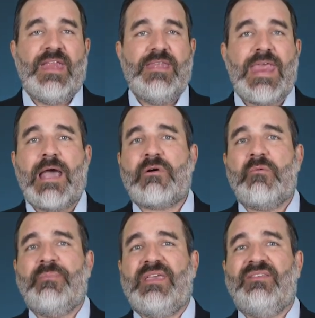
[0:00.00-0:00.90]
now
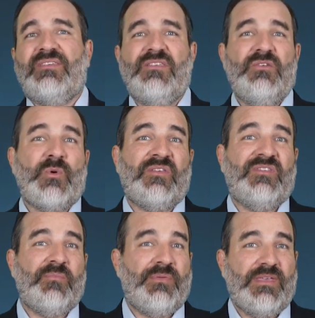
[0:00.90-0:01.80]
outpacing US
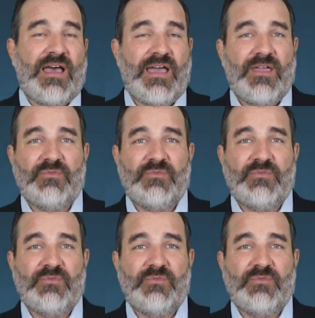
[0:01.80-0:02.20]
CPI,